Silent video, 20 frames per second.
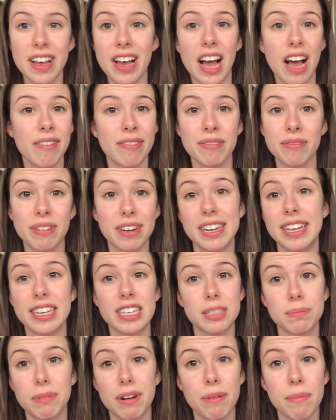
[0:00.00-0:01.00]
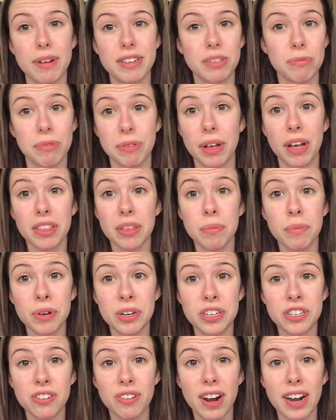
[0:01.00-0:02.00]
Haven't really experimented with other
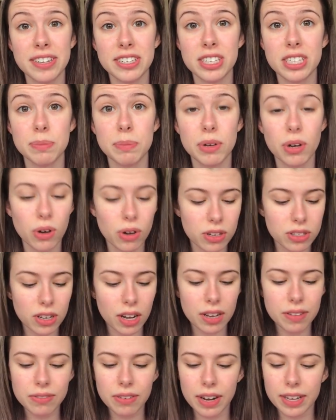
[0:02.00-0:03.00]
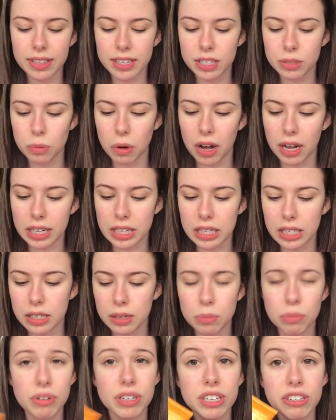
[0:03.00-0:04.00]
moisturisers because I find this one
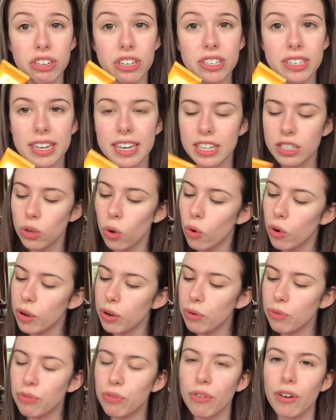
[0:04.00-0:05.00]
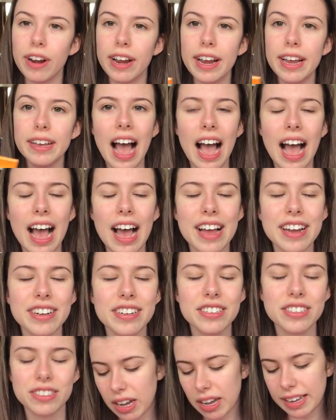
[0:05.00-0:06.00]
pretty good. It's oil free
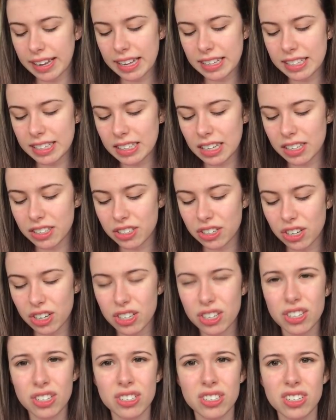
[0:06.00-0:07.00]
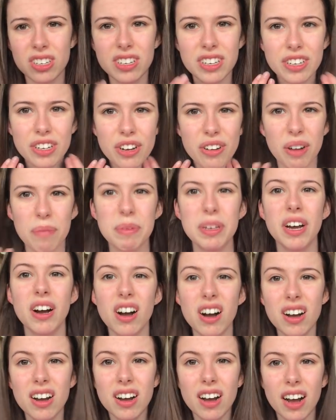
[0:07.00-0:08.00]
and I'm guessing that's good because, you know, I'm
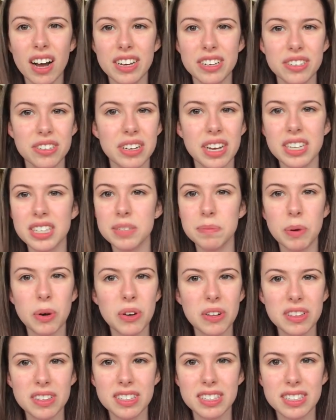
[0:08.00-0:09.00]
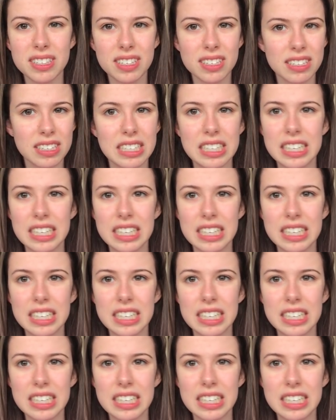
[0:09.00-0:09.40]
young, I do get spots.